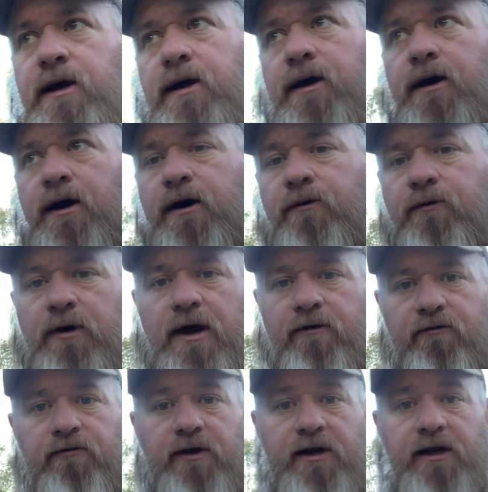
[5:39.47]
Uh, we'll have a
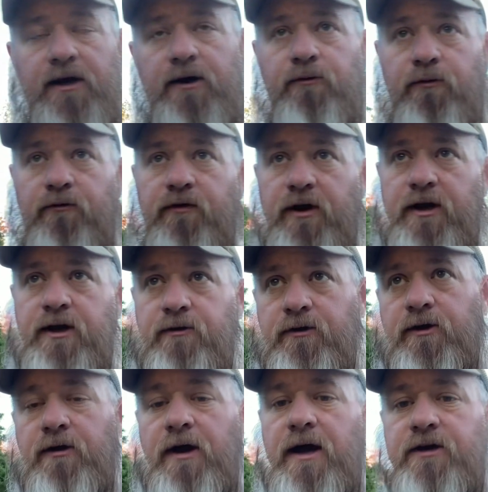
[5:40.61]
video, we'll video the
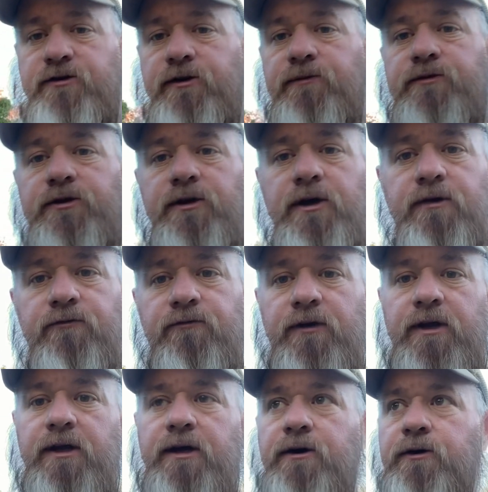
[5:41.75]
classroom stuff,
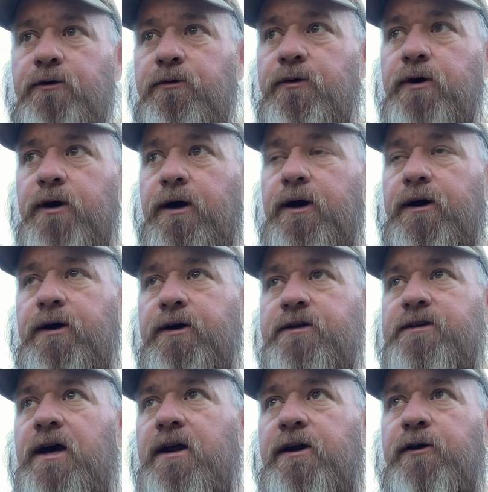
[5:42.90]
video uh, us
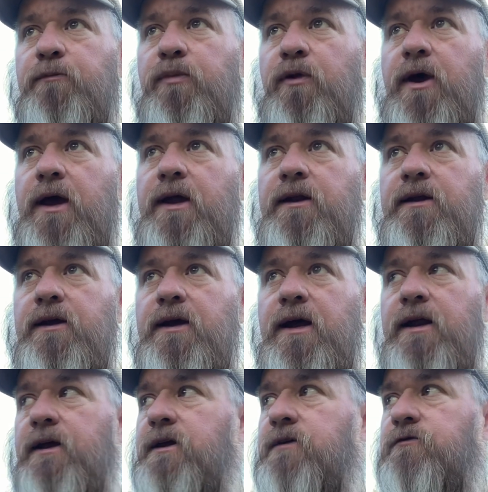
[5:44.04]
out here planting and kind
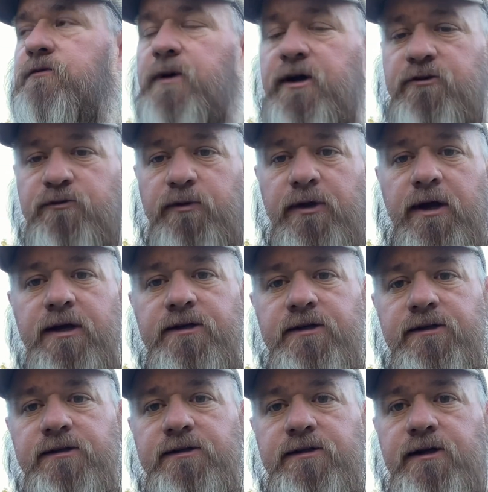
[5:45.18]
of give some
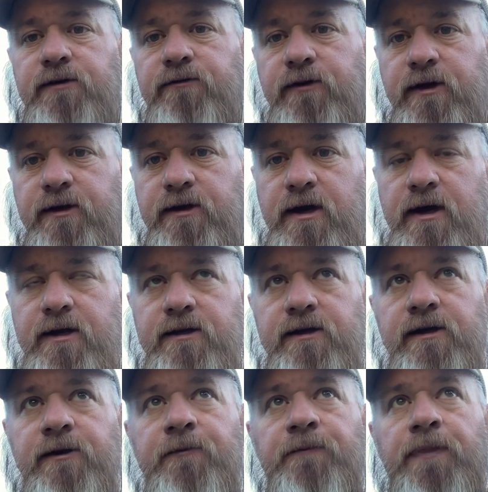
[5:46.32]
explanations and stuff like that.
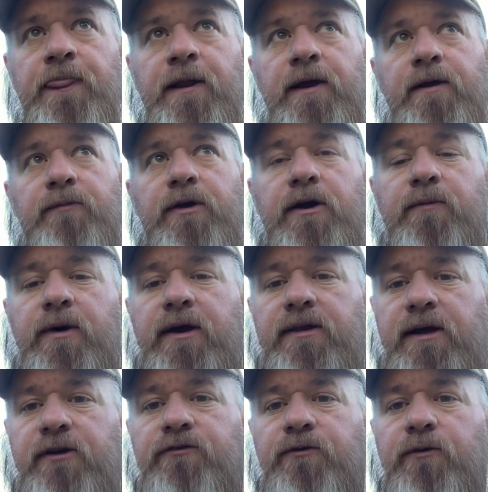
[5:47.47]
But everybody,
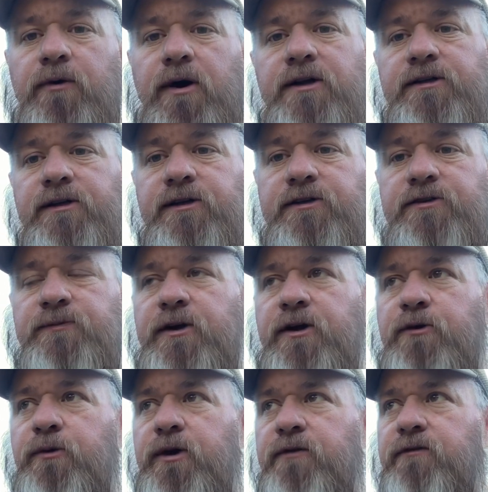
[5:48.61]
thanks for watching. This has been a
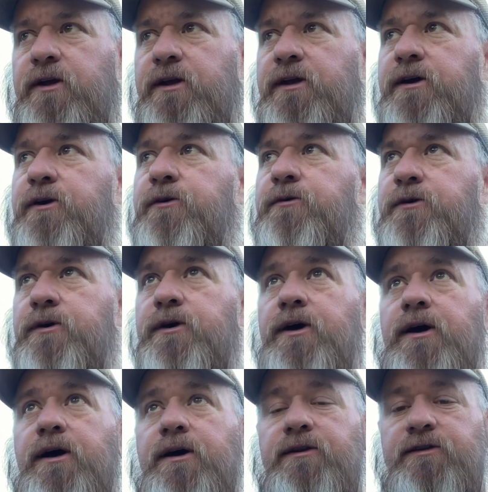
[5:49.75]
quick video.
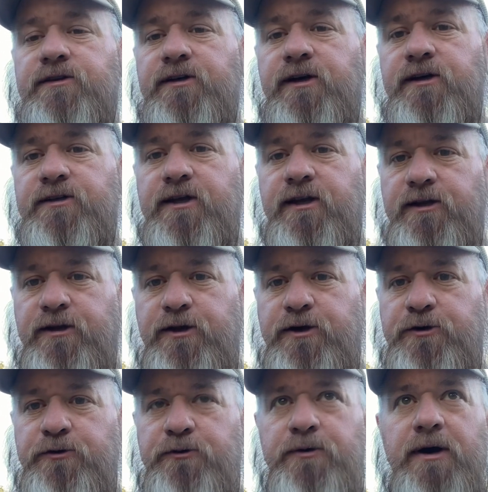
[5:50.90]
Uh, the sun's getting
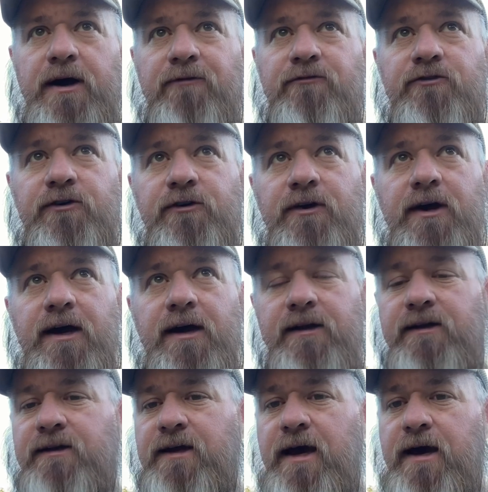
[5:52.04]
low. I've still got
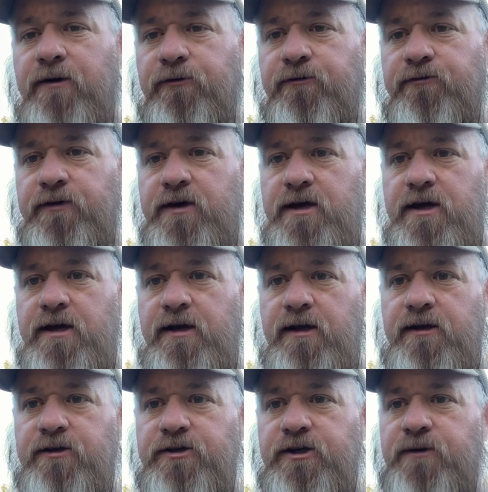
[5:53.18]
cattle to feed
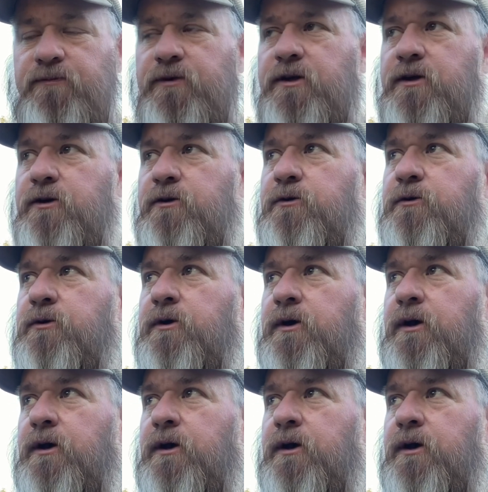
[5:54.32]
and sheep to do